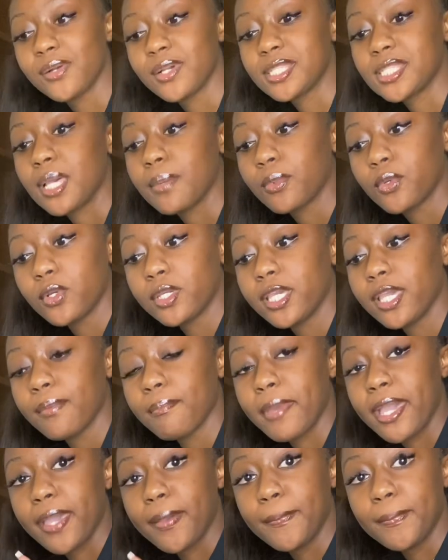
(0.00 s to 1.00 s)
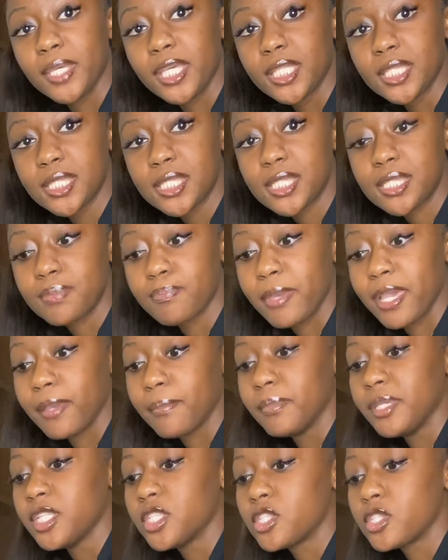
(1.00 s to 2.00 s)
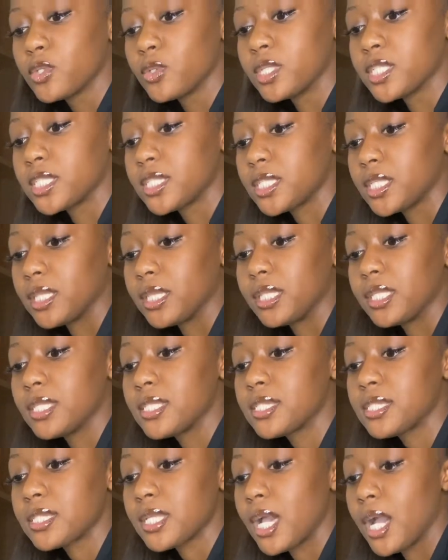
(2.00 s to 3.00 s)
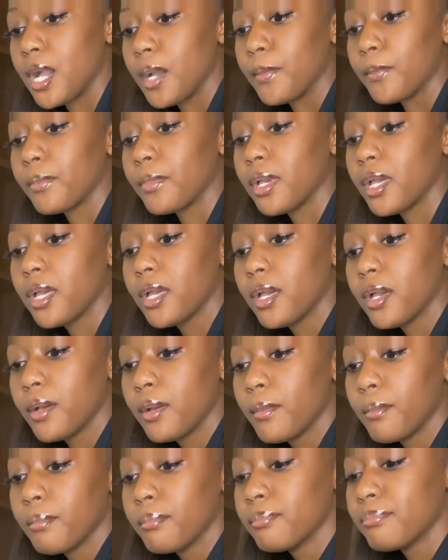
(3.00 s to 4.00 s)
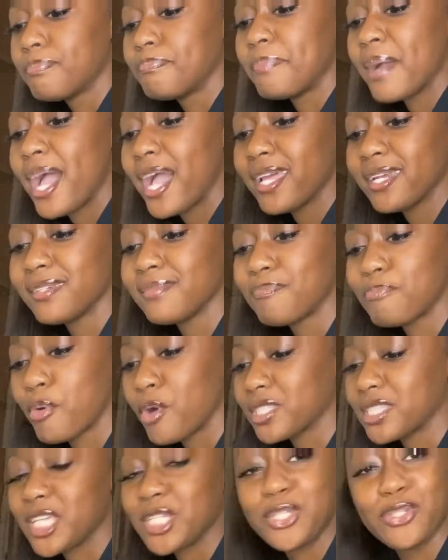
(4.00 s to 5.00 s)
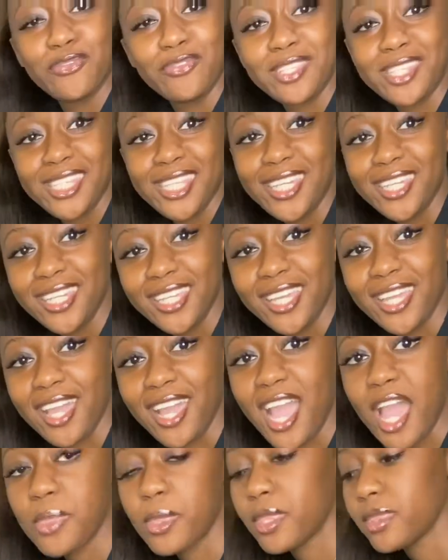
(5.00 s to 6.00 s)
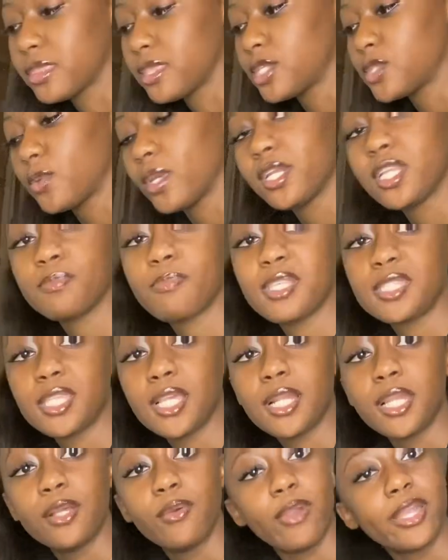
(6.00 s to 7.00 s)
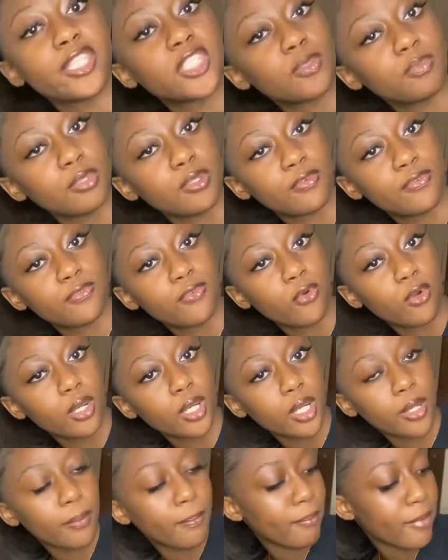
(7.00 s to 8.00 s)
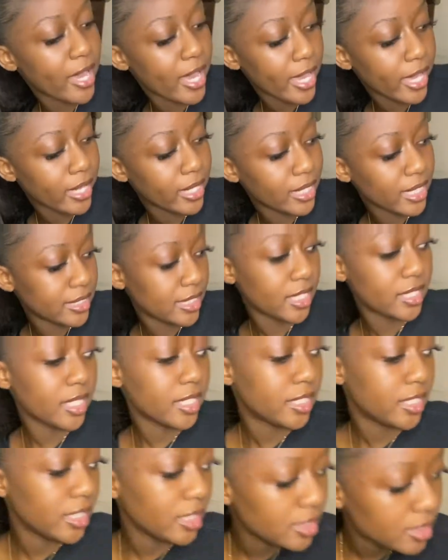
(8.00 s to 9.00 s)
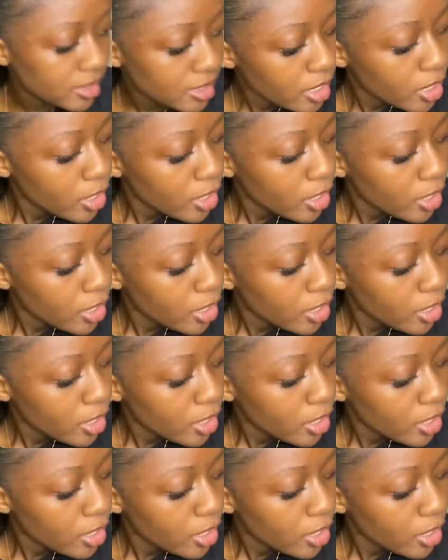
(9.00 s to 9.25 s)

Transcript: is I'm cooking my meat sauce in this pan pot that you've seen here, and then this one is basically going to be for my lasagna sheets,